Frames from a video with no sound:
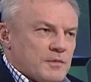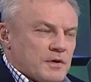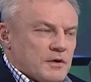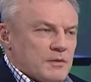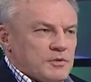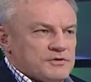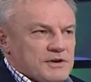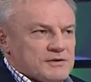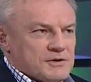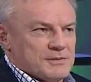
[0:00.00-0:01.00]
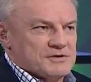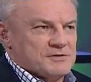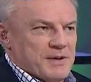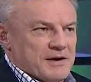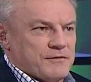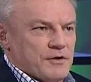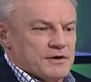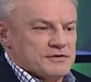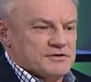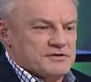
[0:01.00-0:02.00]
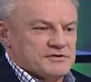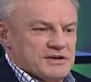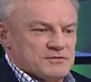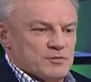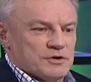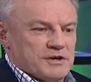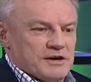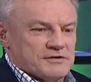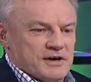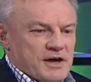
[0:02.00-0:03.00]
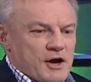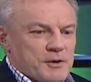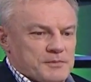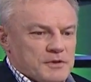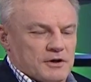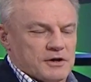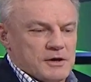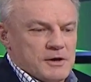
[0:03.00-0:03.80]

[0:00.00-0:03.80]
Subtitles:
I wouldn't say so much as backfired as it just hasn't worked out as they hoped. Like,